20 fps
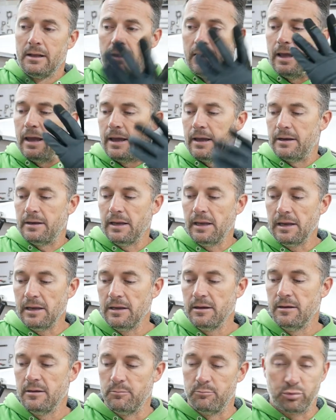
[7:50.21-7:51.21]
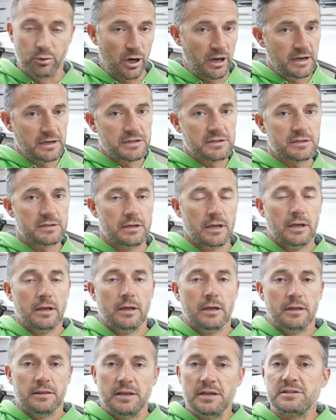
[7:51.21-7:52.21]
and he breaks
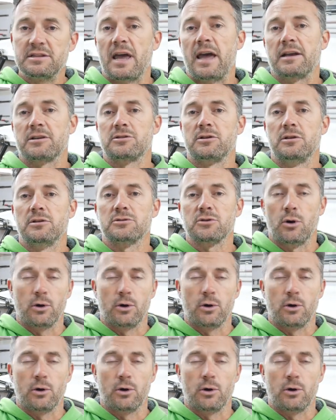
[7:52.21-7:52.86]
these axles,